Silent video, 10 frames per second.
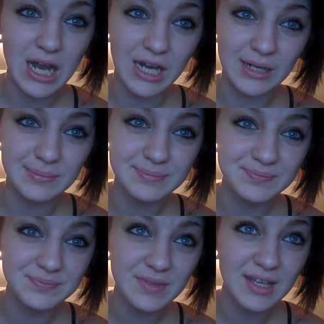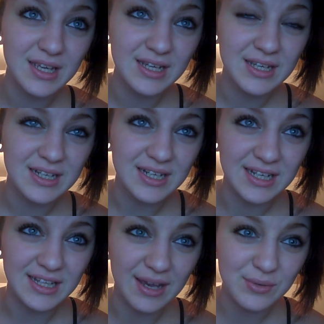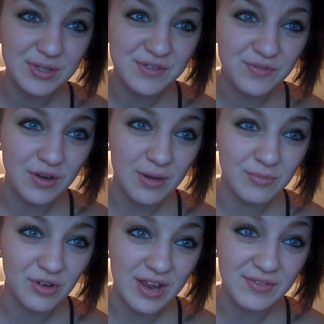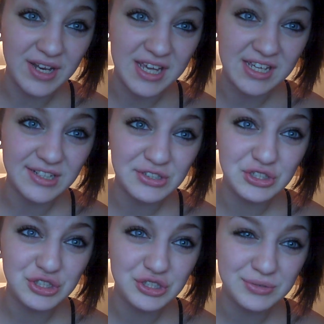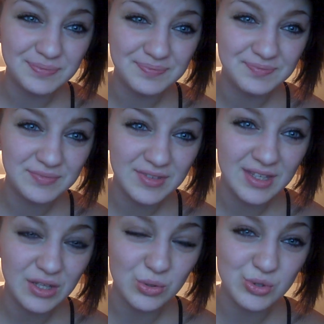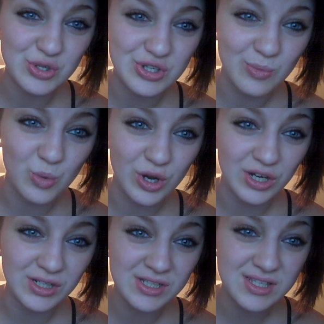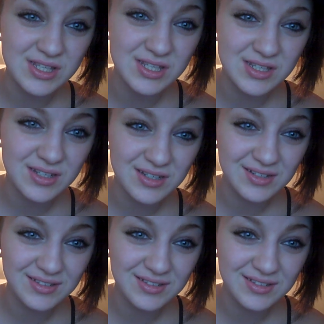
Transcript: Um, and that was from Raven H. Those are some words.